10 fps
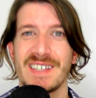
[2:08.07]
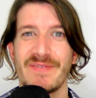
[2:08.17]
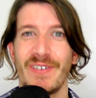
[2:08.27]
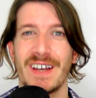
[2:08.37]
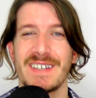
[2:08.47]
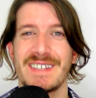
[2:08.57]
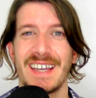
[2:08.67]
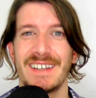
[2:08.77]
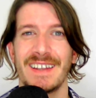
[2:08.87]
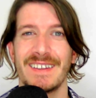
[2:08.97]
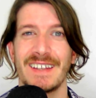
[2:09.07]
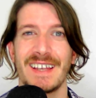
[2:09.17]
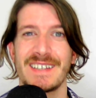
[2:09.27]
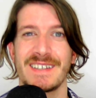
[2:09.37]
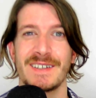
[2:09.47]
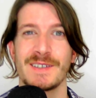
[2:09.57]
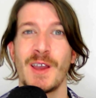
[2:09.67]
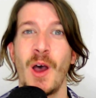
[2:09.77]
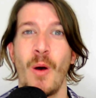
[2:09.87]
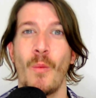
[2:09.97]
is first seen in the distance,
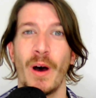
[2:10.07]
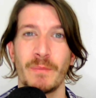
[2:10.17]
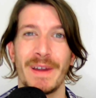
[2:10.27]
one